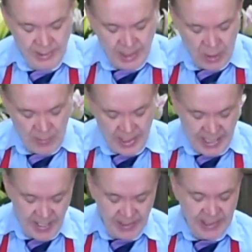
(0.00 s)
So
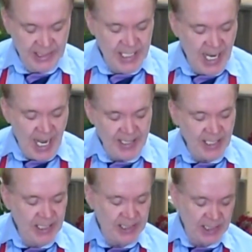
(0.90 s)
again, this is not
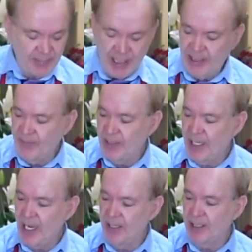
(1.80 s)
the least expensive
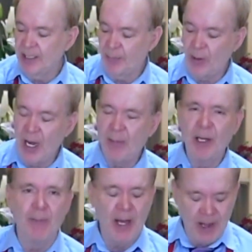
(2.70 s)
design. This is
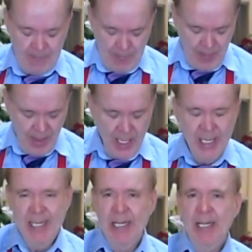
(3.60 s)
probably about
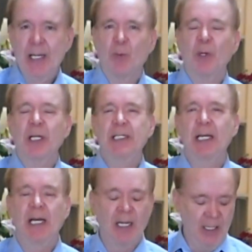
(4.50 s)

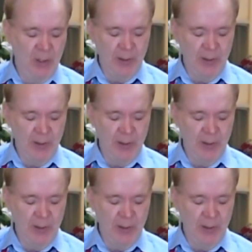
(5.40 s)
retail,